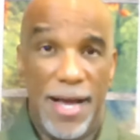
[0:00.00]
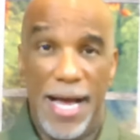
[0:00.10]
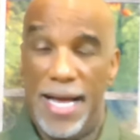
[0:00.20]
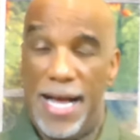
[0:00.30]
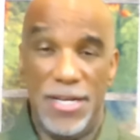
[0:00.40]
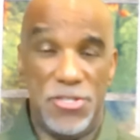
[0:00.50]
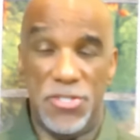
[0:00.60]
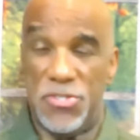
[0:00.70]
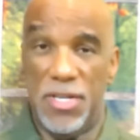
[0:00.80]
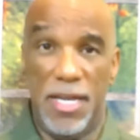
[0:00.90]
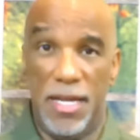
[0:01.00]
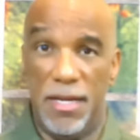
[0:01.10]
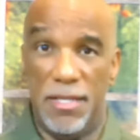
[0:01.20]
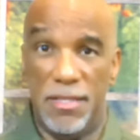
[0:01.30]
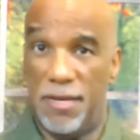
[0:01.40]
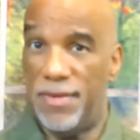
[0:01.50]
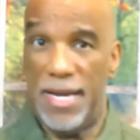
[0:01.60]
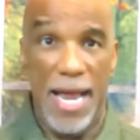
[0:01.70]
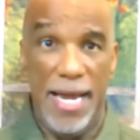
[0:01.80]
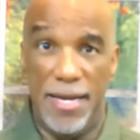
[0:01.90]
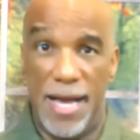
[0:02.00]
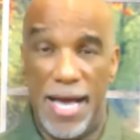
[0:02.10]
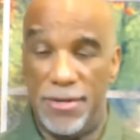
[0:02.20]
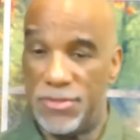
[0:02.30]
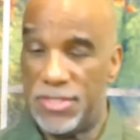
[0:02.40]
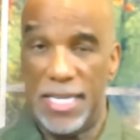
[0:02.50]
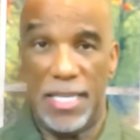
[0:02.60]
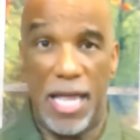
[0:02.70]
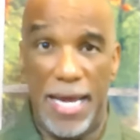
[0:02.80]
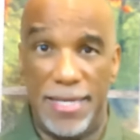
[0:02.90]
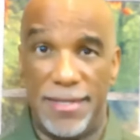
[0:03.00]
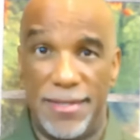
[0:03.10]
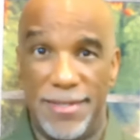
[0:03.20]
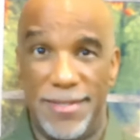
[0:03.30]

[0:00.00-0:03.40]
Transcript: I just see love and hate. I don't see like.